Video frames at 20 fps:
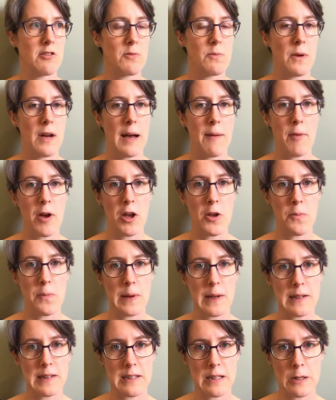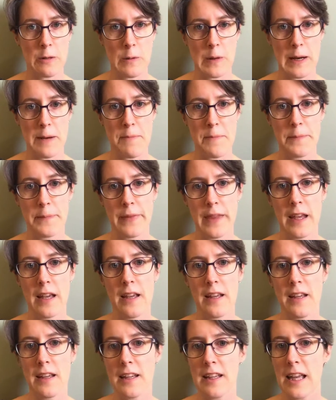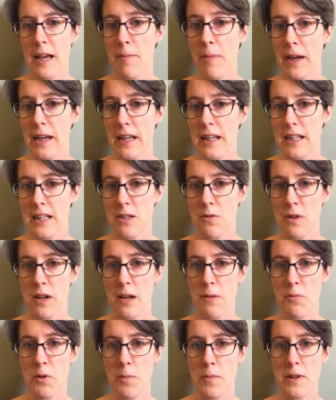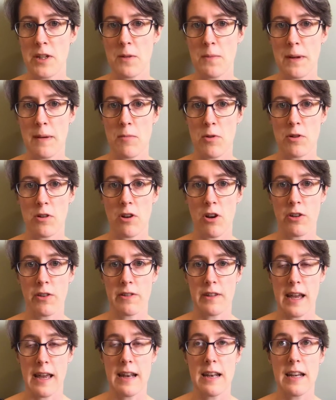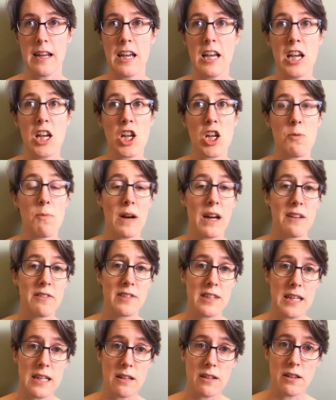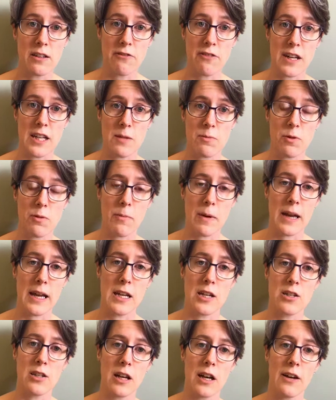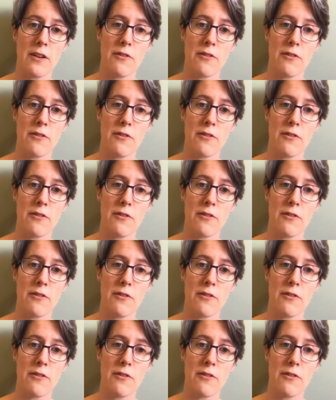But I'm hoping to get back into it and publish a bit more content. You might have seen on the Facebook page that